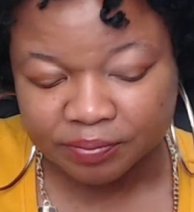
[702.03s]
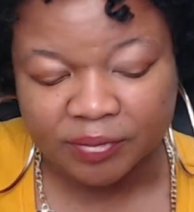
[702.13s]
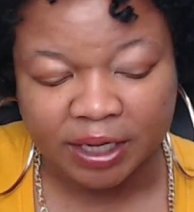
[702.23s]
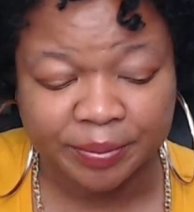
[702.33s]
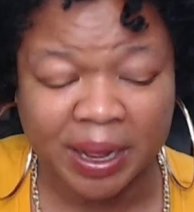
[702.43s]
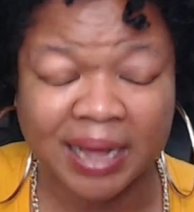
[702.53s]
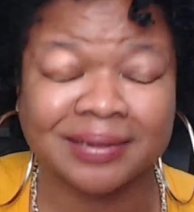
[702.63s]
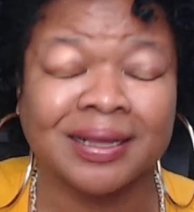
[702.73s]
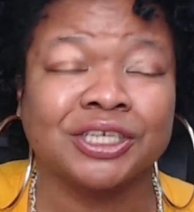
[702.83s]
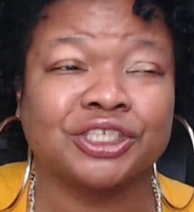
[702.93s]

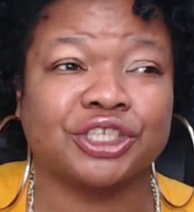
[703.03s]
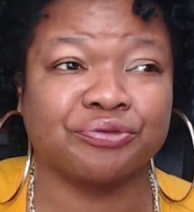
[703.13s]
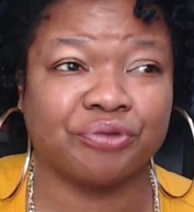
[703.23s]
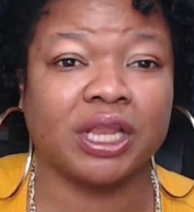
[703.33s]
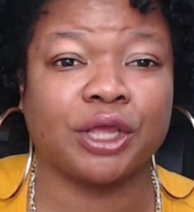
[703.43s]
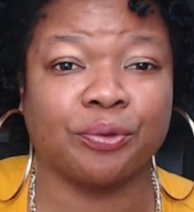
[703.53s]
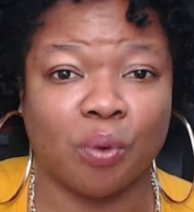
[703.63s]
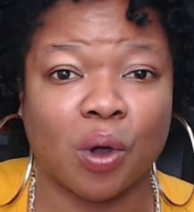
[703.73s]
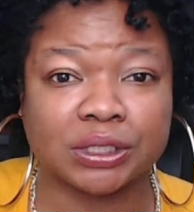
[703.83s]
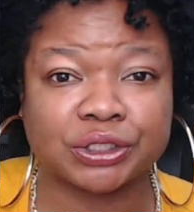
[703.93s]
Iman, she really
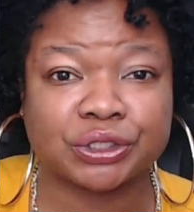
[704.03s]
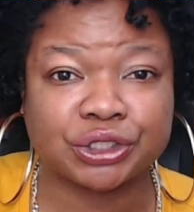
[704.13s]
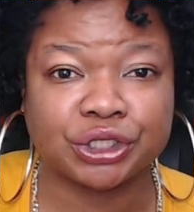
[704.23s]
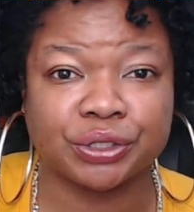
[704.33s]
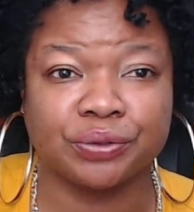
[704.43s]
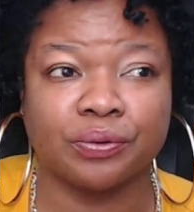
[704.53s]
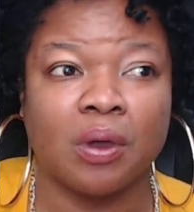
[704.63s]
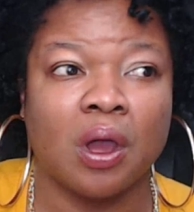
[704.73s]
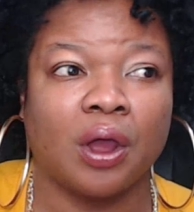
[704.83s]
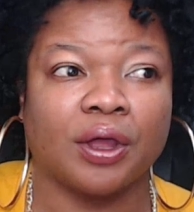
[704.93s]
wants to,
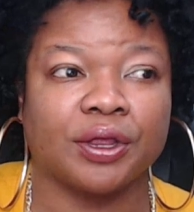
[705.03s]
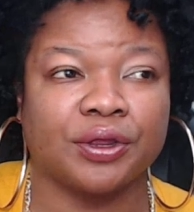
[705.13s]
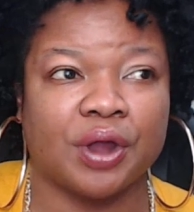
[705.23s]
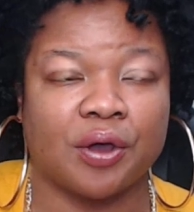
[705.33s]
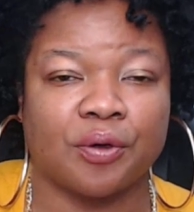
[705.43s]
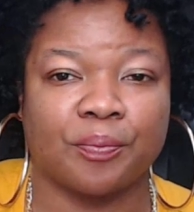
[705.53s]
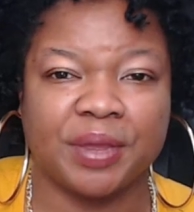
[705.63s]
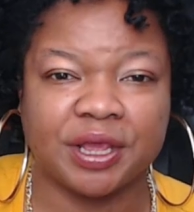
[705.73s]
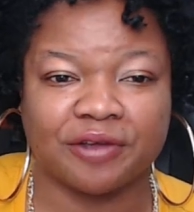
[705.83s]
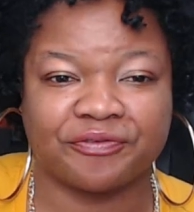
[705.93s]
you know,
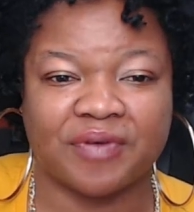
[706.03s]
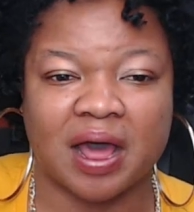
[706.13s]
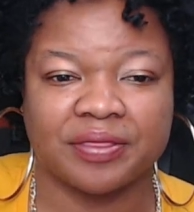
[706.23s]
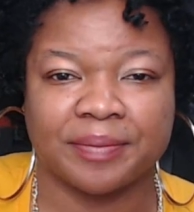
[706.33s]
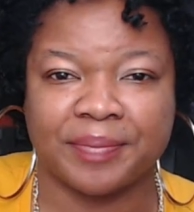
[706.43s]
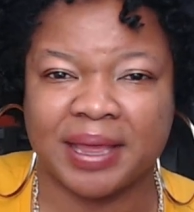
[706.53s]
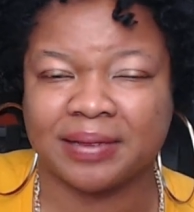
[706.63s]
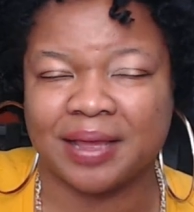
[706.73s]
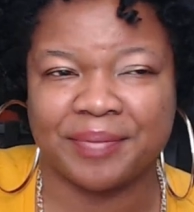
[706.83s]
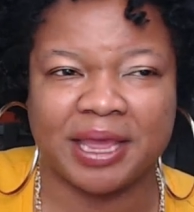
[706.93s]
meet her father, make
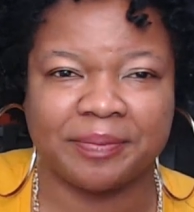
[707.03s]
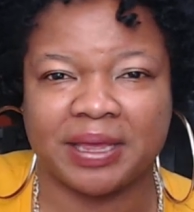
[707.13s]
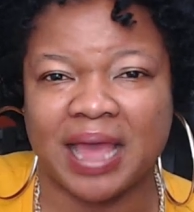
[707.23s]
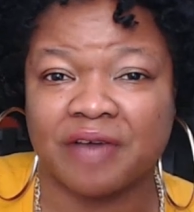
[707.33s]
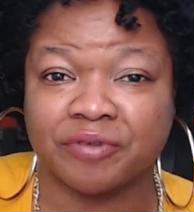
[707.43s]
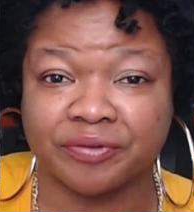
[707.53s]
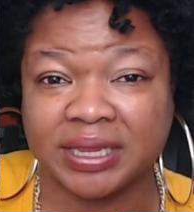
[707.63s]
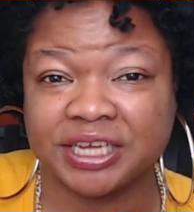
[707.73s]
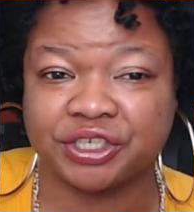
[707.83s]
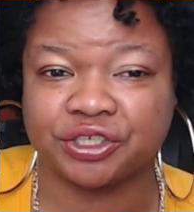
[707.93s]
and maybe have a
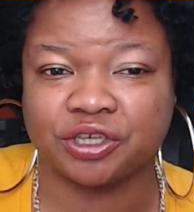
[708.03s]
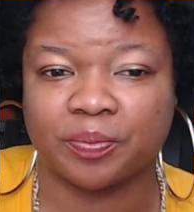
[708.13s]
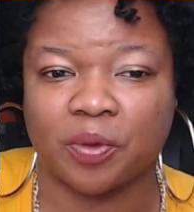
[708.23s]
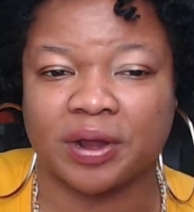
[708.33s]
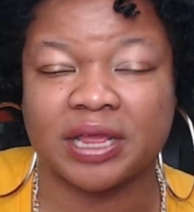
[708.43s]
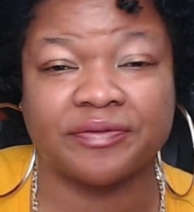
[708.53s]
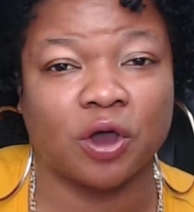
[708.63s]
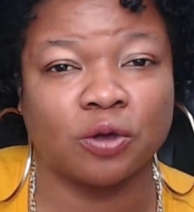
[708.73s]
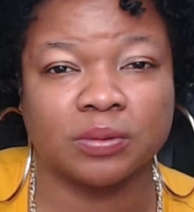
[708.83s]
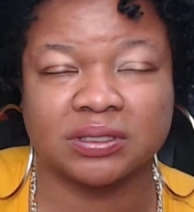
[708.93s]
relationship or even
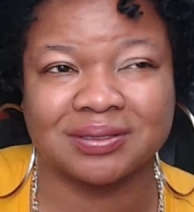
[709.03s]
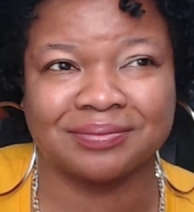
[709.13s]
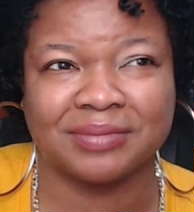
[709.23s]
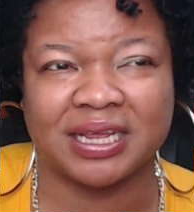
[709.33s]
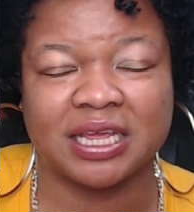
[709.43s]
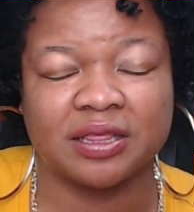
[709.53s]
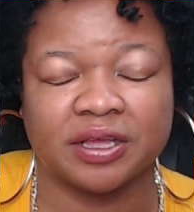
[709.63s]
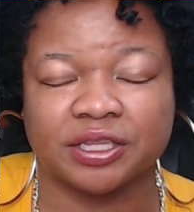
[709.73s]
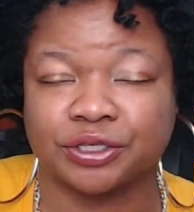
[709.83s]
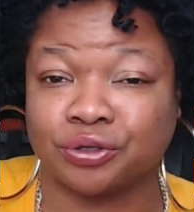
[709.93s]

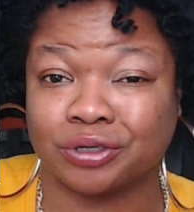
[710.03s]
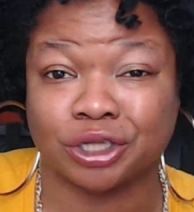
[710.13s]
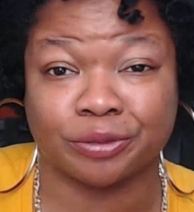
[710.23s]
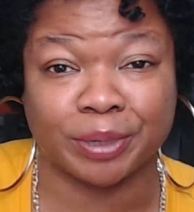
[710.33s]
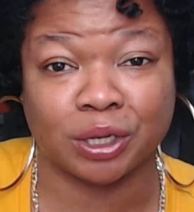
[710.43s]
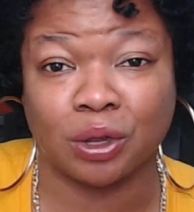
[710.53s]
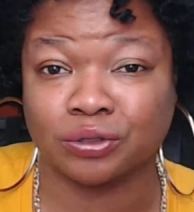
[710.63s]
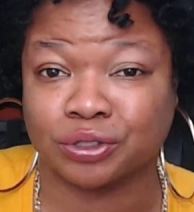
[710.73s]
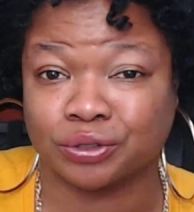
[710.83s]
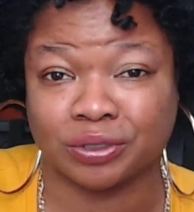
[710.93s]
either the door's going to be
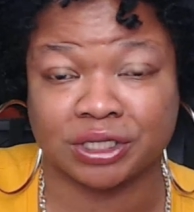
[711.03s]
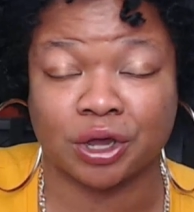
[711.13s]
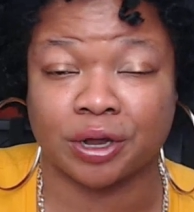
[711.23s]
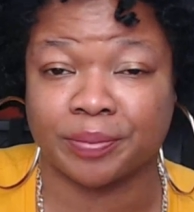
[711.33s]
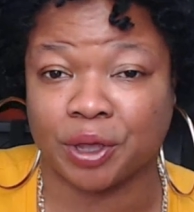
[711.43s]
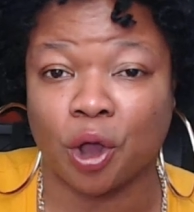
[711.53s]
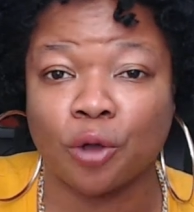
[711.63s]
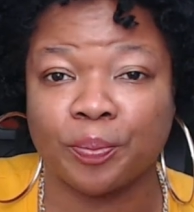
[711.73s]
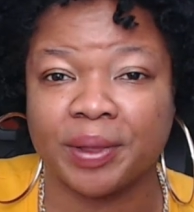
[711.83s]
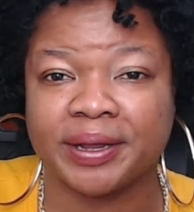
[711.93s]
closed, the doors are going to be
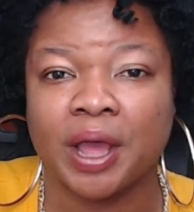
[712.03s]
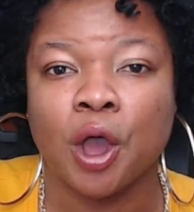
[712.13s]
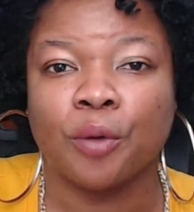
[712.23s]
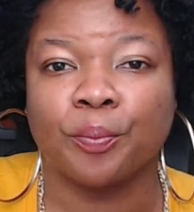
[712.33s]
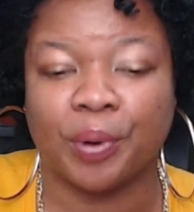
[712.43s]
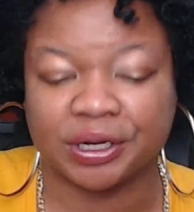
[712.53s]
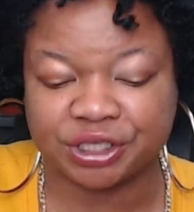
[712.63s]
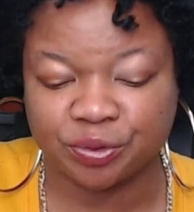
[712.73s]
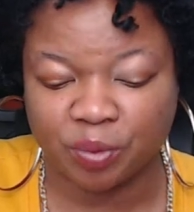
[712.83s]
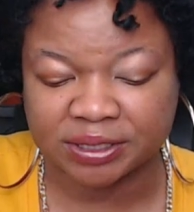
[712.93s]
open, but
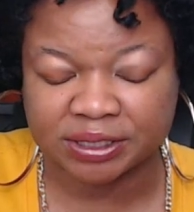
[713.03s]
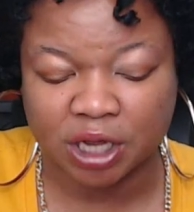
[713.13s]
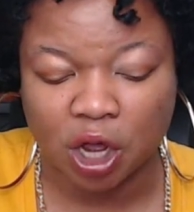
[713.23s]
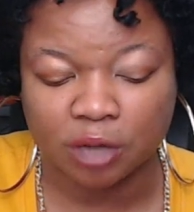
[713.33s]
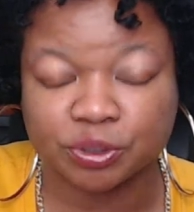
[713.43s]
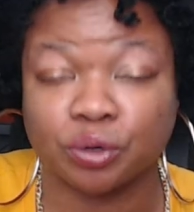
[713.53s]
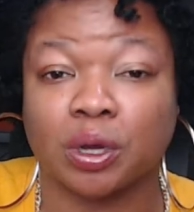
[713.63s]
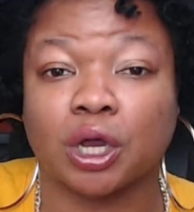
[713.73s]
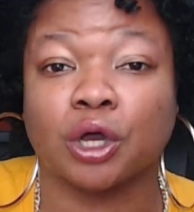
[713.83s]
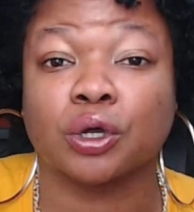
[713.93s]
she wants to come to
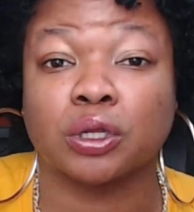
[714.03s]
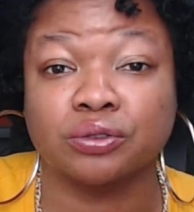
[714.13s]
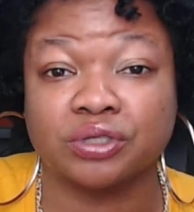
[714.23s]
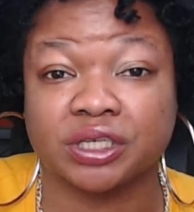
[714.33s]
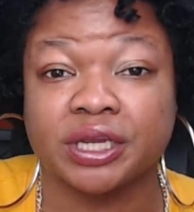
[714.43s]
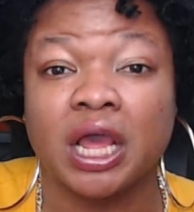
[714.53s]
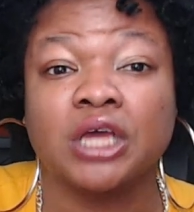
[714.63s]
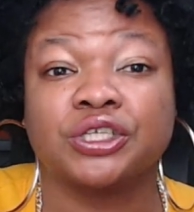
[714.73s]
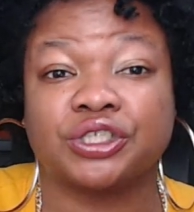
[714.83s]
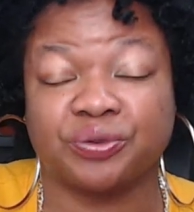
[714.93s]
a conclusion.
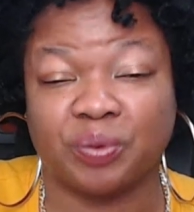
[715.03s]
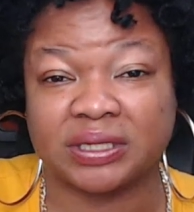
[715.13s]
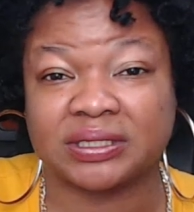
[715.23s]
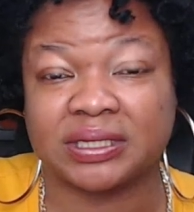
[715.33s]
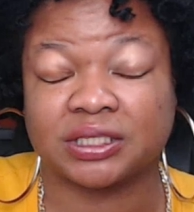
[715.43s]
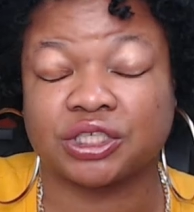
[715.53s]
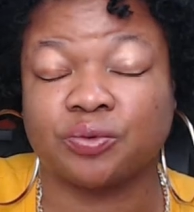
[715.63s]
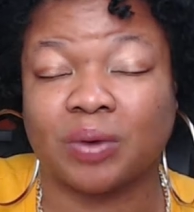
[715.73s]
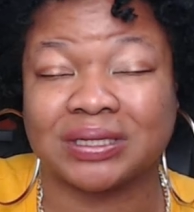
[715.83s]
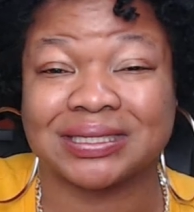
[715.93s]
She wants it she
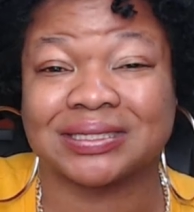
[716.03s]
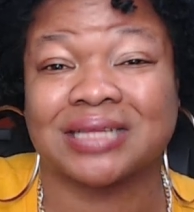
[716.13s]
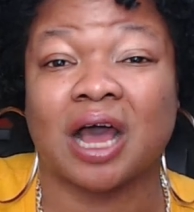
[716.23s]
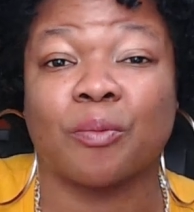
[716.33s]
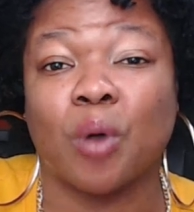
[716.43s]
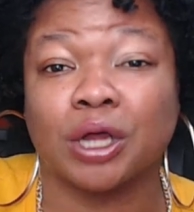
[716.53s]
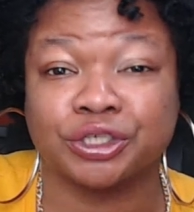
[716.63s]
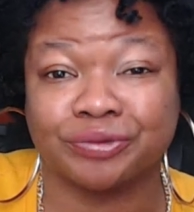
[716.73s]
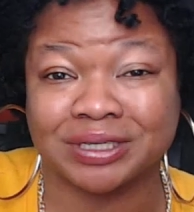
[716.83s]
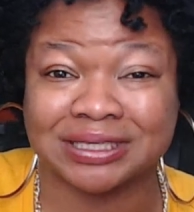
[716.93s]
wants to stop
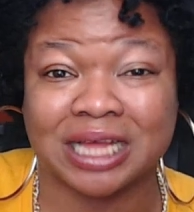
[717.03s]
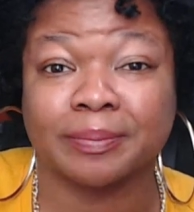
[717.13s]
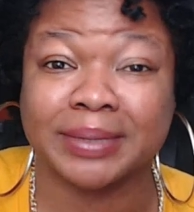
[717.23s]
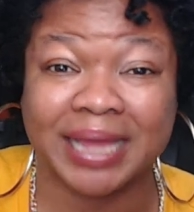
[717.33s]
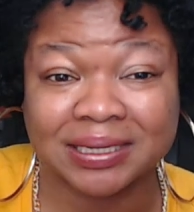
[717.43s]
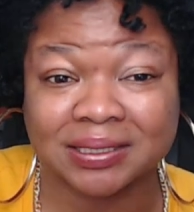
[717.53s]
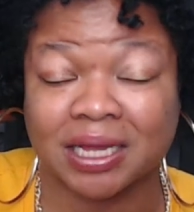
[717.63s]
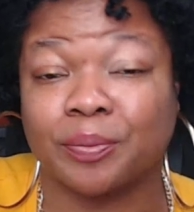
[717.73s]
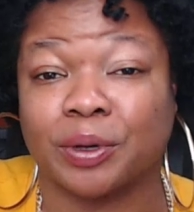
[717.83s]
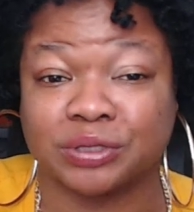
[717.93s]
wondering, stop guessing
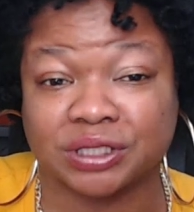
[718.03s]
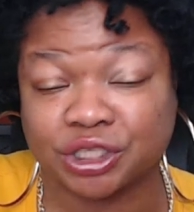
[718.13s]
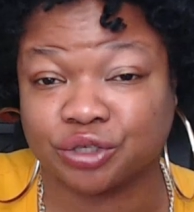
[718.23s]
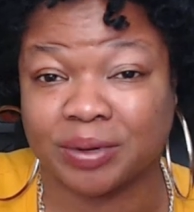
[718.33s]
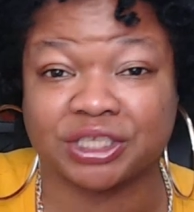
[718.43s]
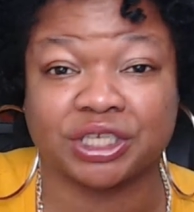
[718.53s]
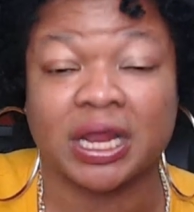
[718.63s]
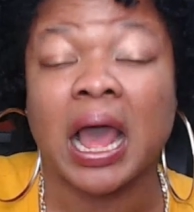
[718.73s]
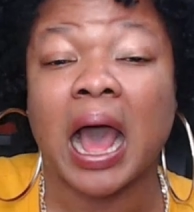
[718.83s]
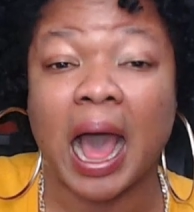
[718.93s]
about the situation.
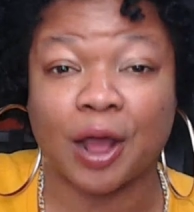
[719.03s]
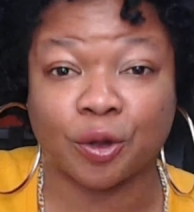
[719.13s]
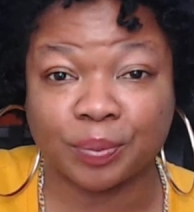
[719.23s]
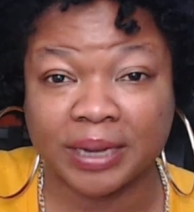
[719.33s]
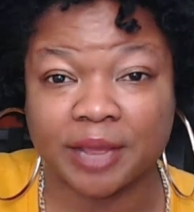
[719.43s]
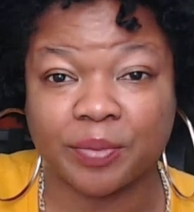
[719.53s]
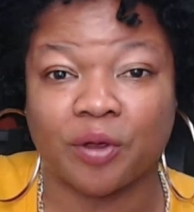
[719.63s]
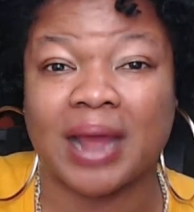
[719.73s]
I don't blame her.